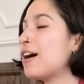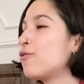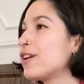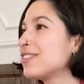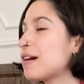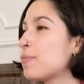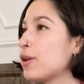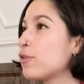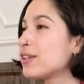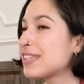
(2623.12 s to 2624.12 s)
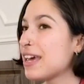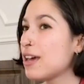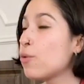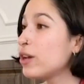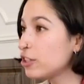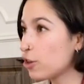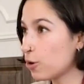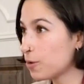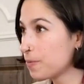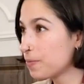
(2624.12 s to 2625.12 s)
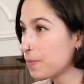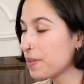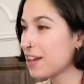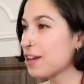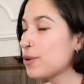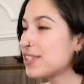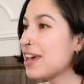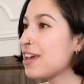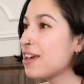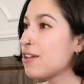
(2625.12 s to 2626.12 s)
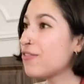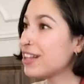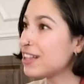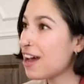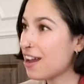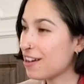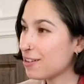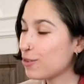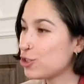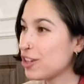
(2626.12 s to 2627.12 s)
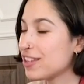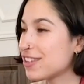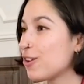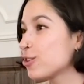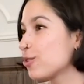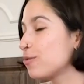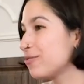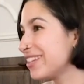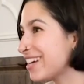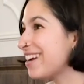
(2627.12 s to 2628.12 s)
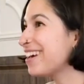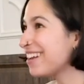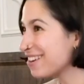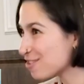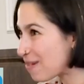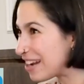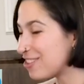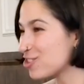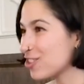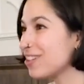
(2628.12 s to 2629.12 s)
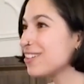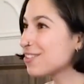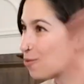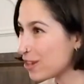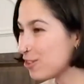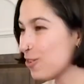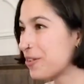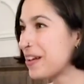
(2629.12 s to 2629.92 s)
For example, if we say window, we say ventana, which is also ventana in Spanish is window.